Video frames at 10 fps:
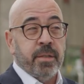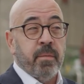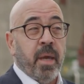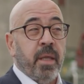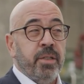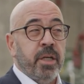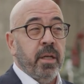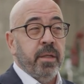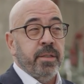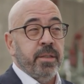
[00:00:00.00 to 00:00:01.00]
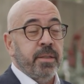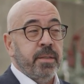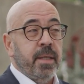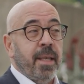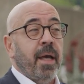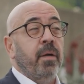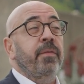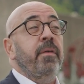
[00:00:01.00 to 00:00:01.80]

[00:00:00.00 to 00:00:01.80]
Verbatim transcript: The main challenge is the lack of